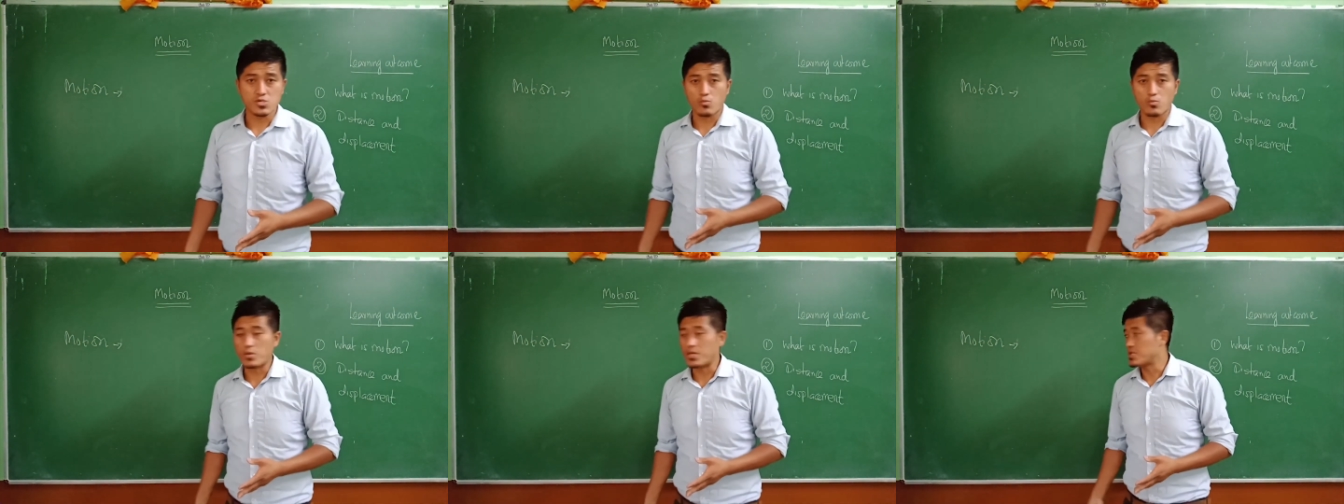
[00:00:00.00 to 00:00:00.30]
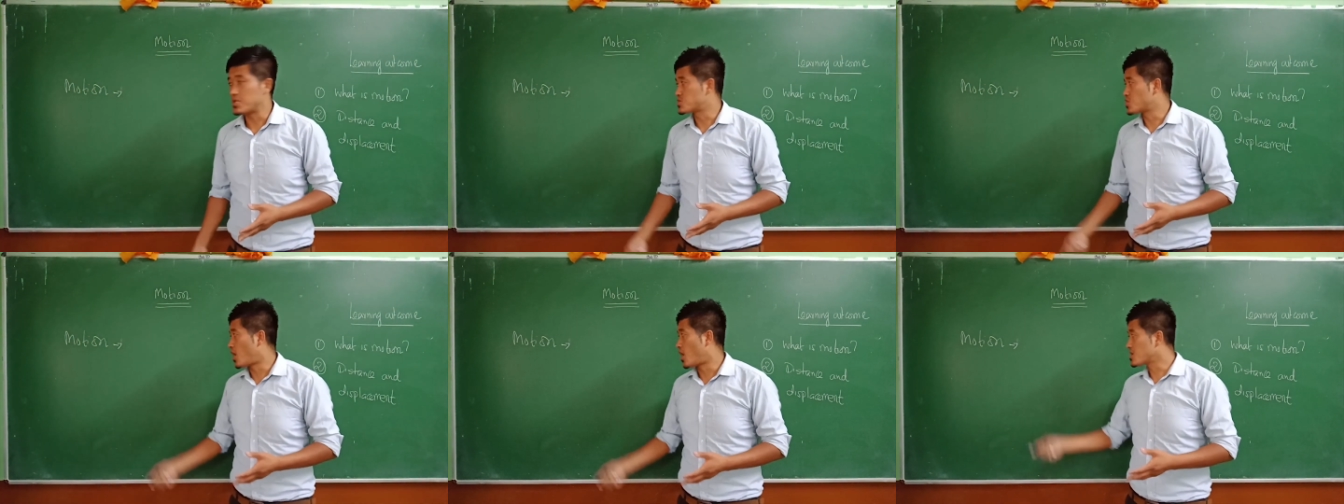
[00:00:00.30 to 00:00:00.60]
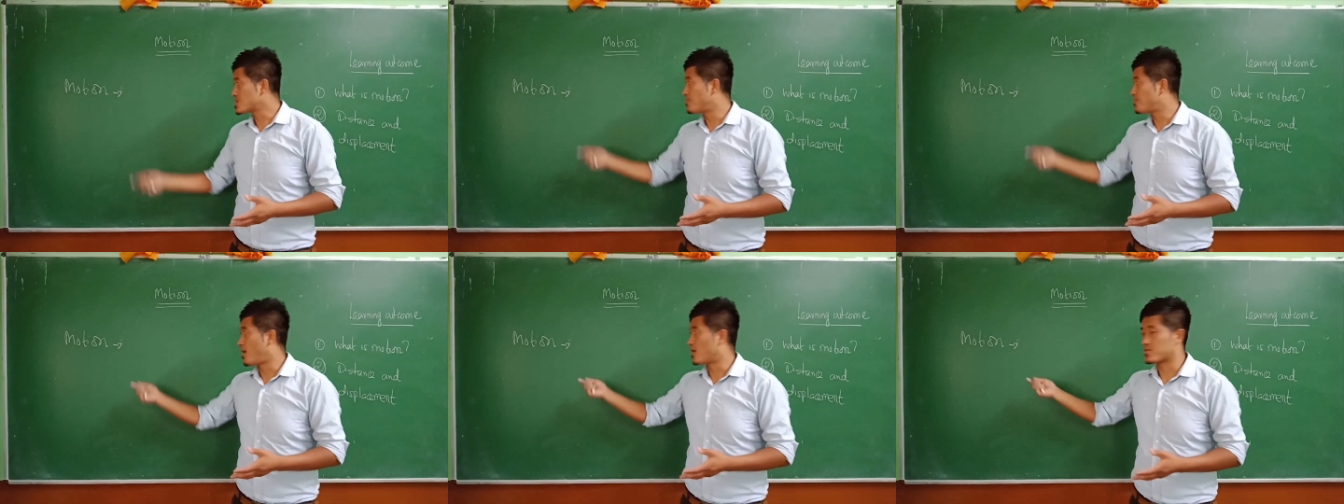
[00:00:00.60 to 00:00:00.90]
we talked
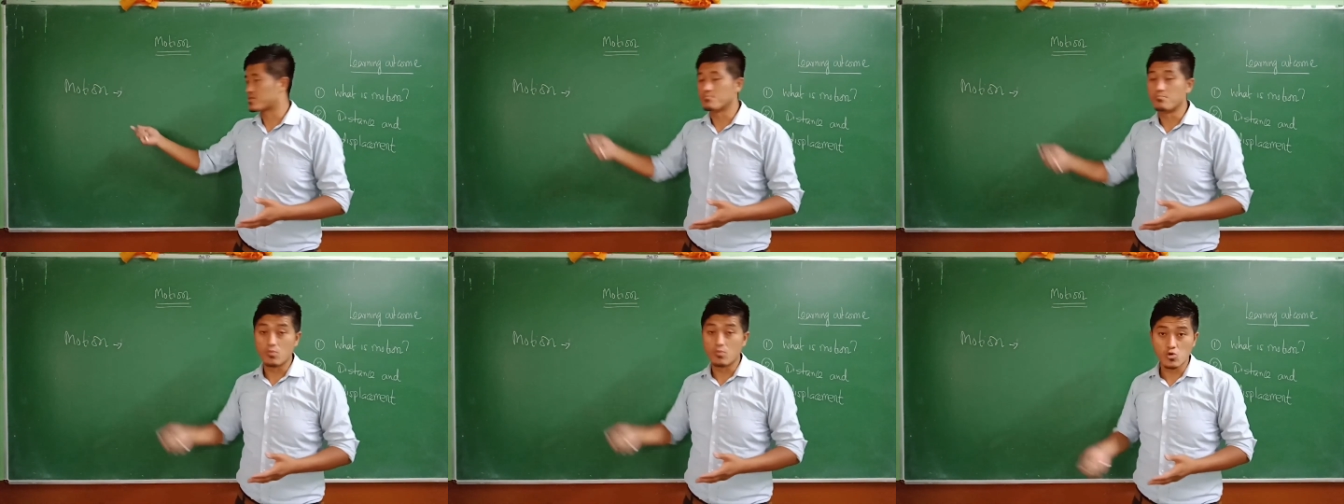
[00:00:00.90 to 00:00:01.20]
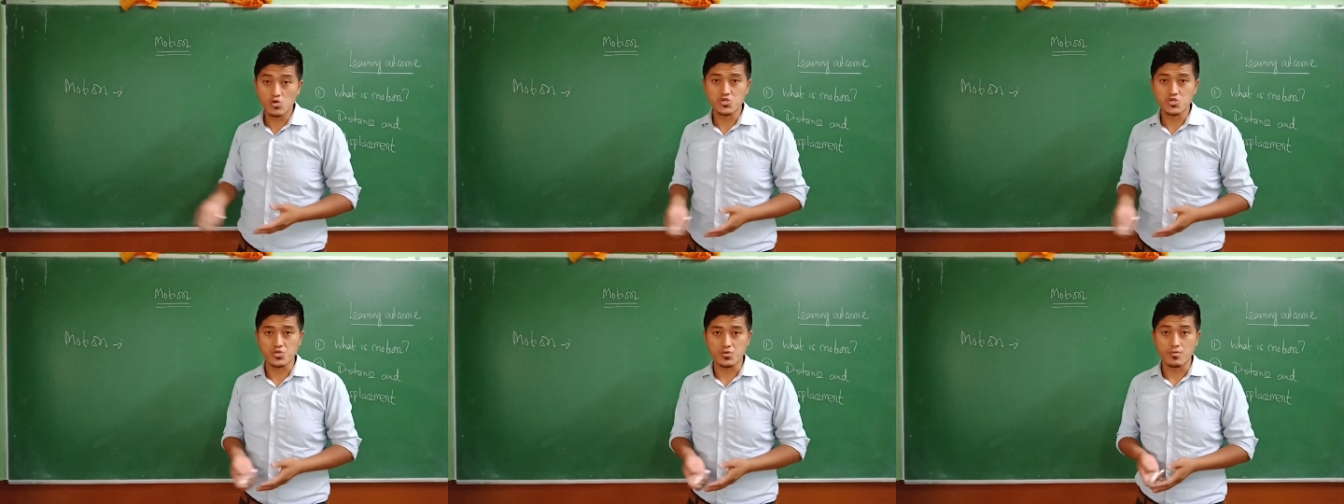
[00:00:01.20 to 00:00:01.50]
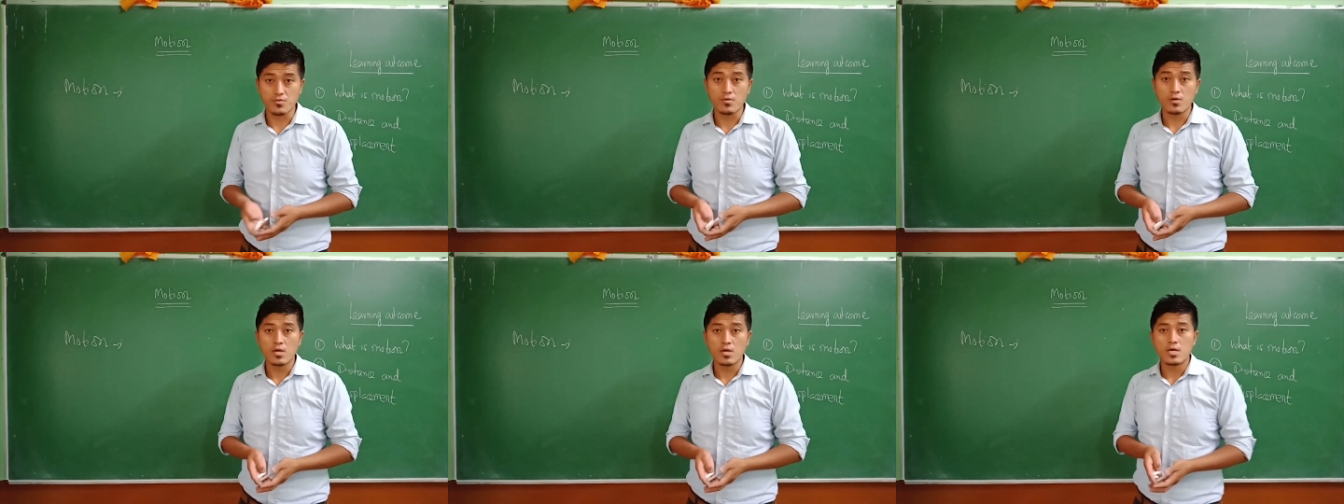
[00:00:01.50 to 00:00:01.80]
about the
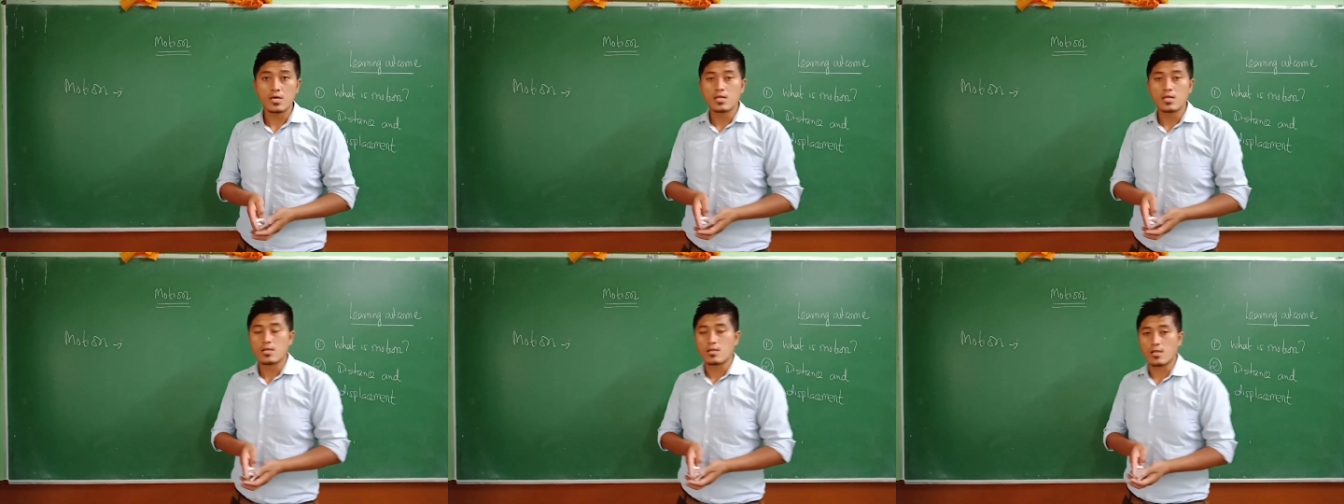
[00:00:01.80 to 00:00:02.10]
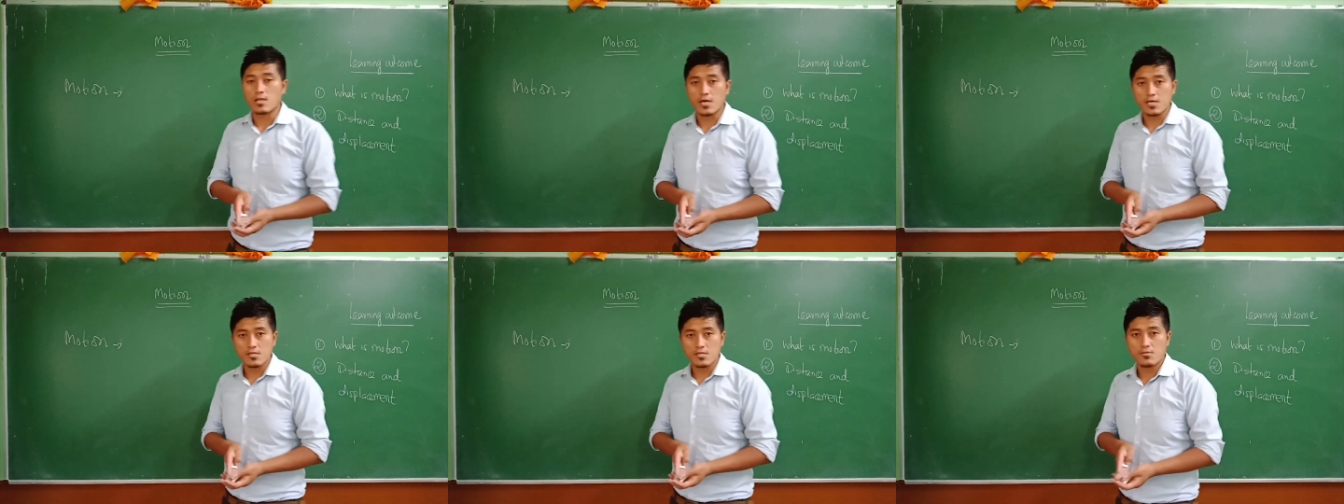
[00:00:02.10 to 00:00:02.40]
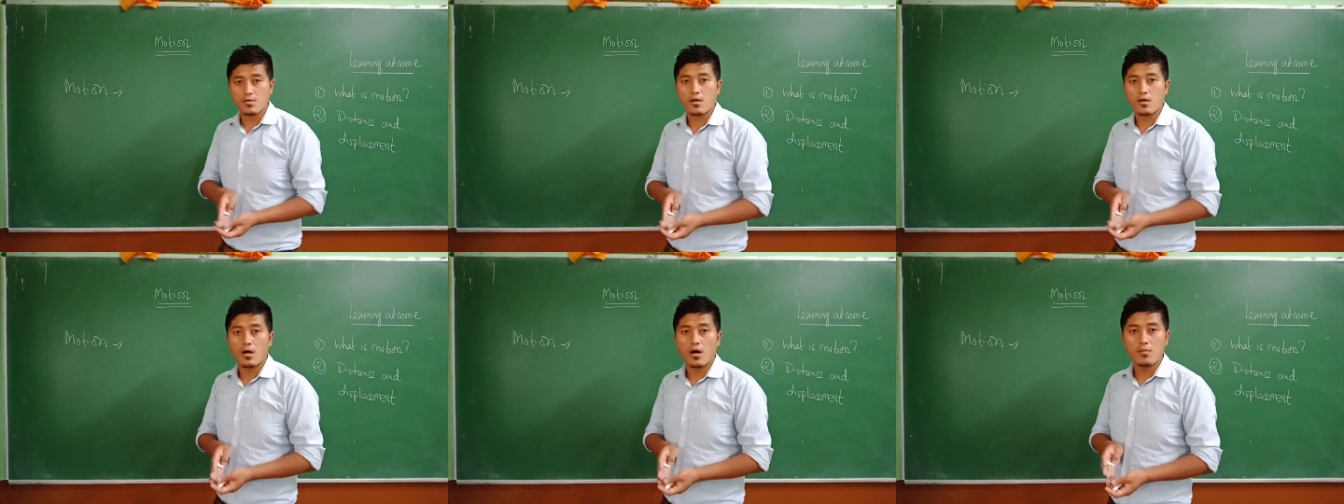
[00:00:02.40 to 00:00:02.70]
motion. Like
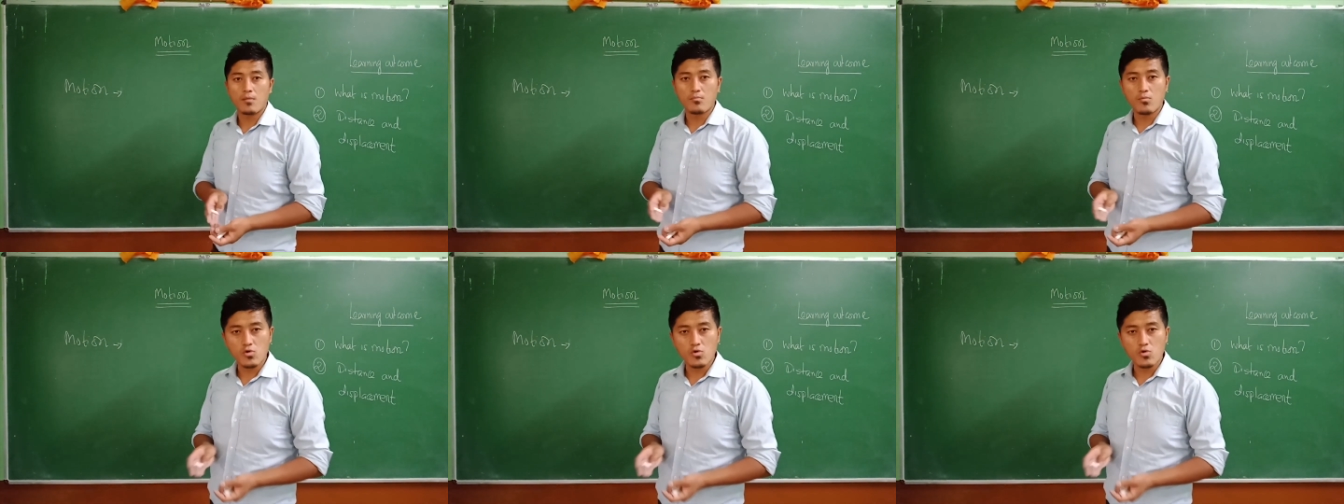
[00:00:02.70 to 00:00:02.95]
there are